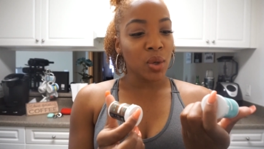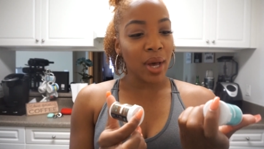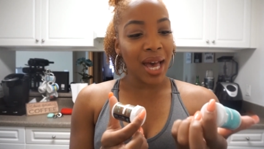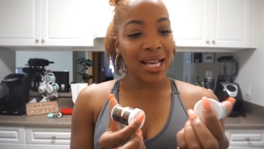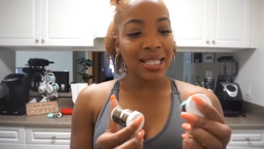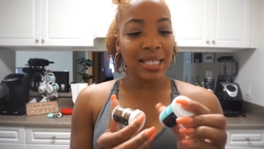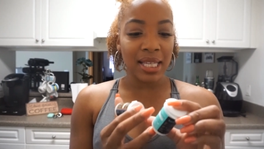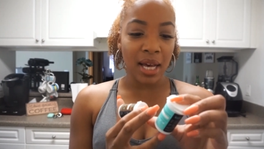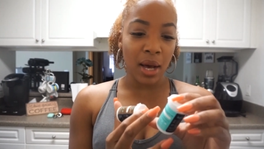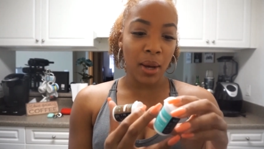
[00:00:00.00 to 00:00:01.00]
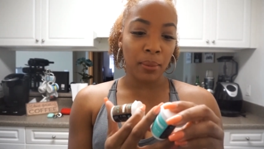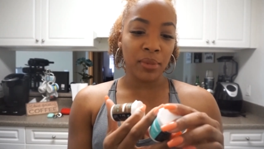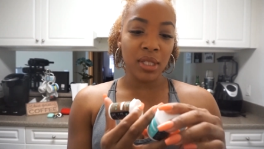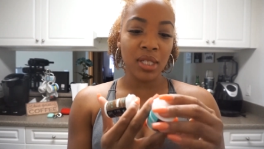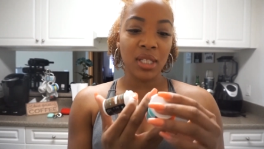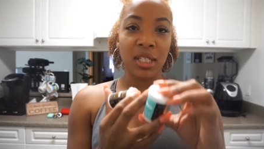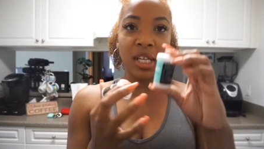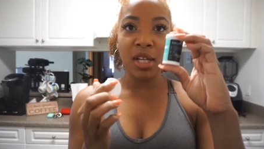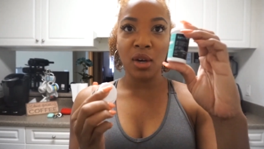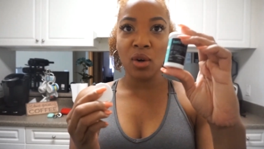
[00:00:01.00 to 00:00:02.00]
So it has the this is the
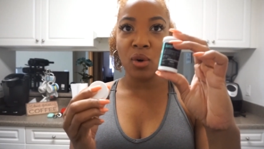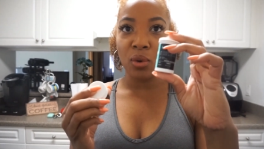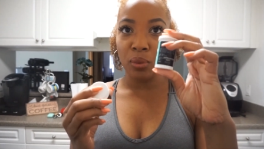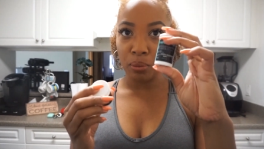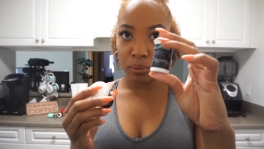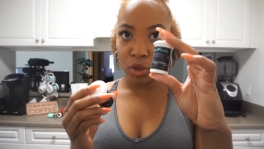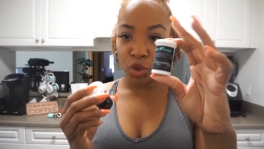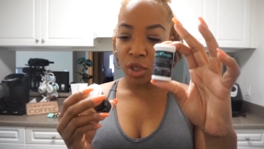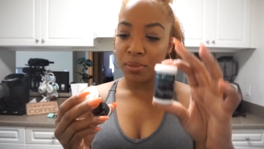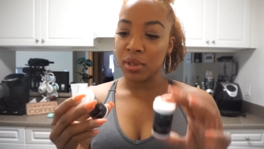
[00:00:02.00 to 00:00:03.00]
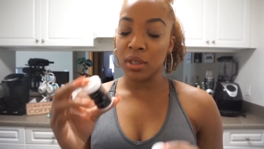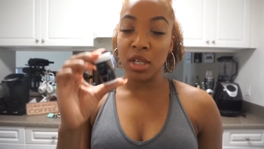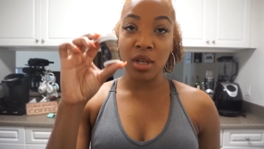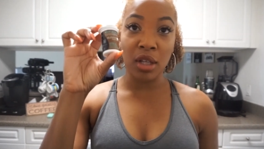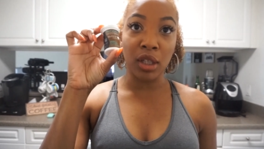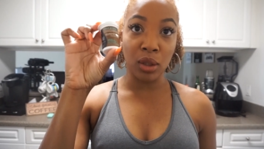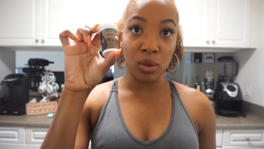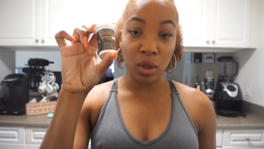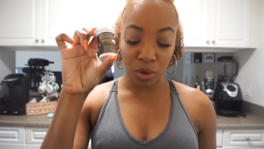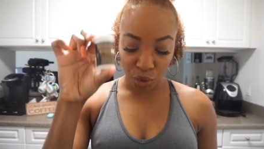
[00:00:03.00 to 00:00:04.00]
keto strips, and these are the
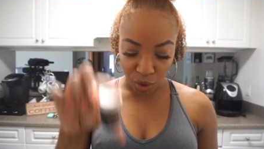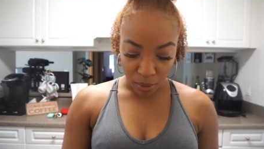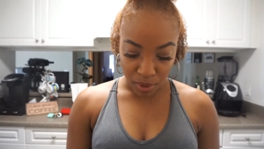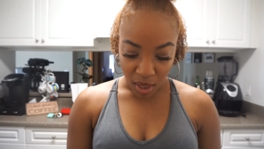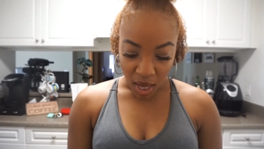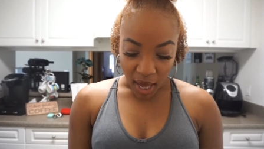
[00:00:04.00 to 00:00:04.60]
glucose strips,